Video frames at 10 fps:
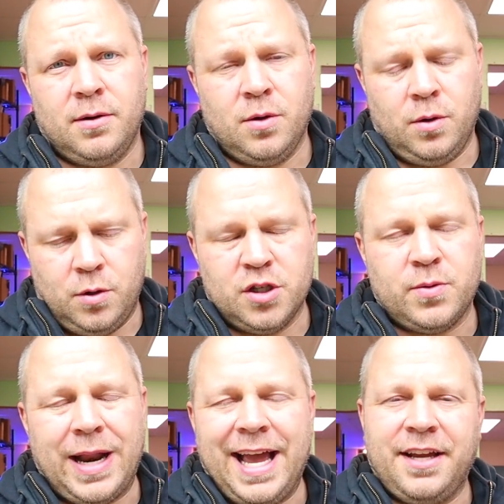cause
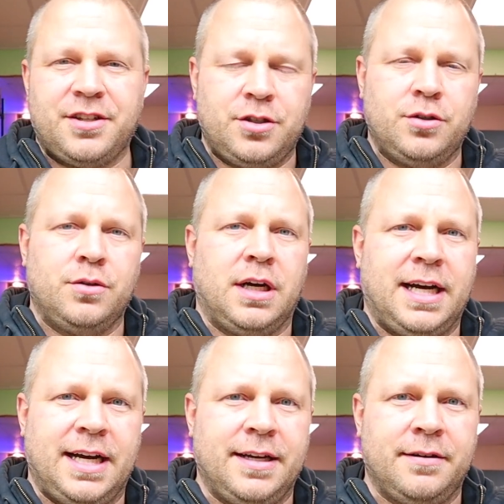what I could do
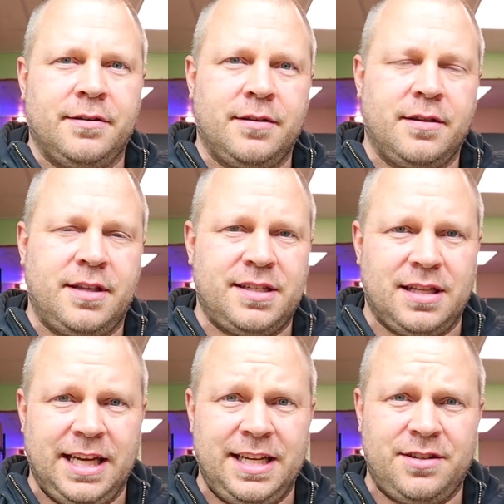on
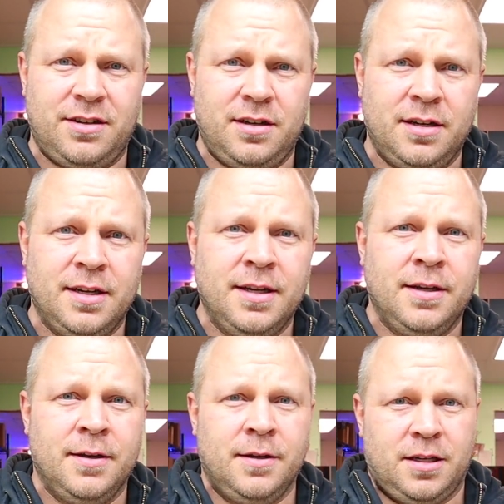this laser
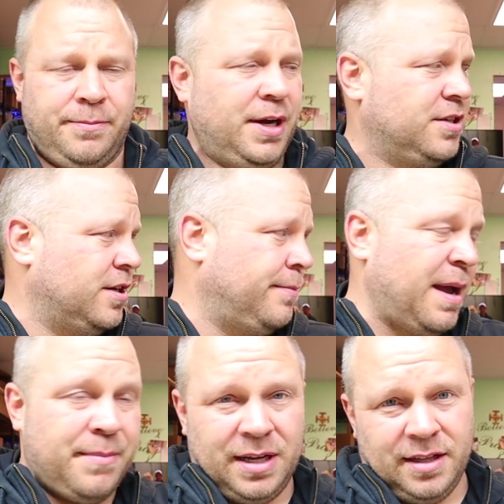compared to
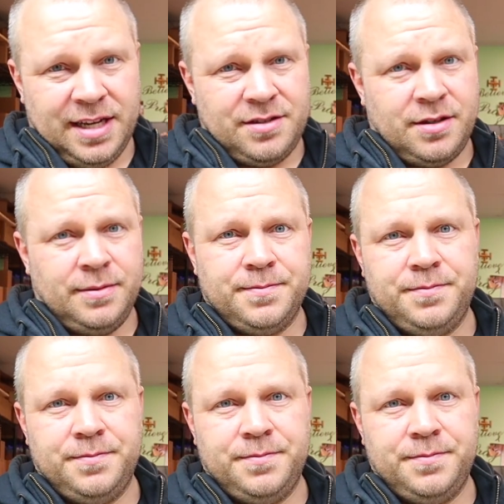my big laser